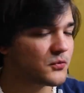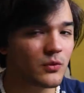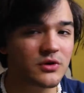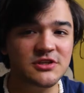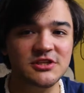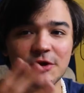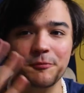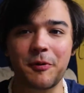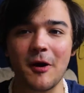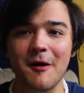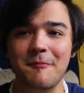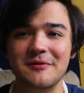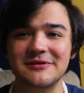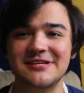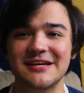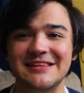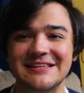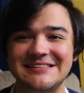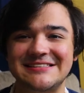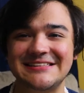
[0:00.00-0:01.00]
What's the
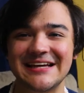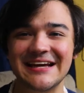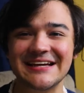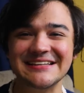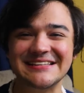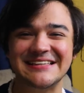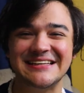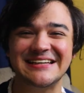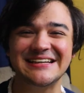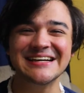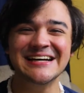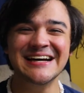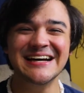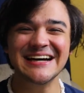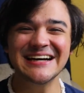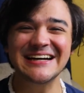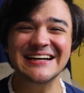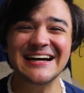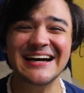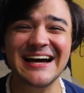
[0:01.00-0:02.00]
purpose of the sink?
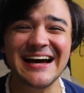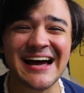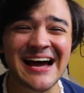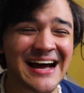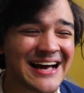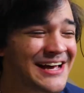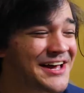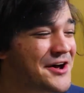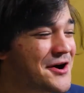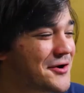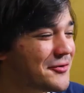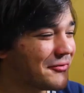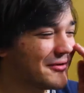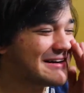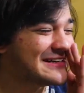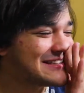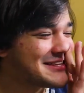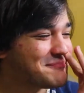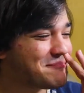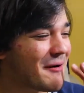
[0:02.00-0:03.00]
What
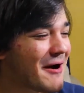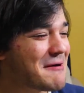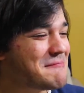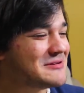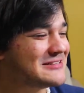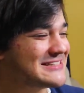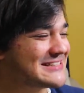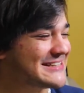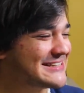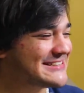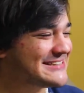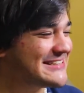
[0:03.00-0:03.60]
is the purpose of the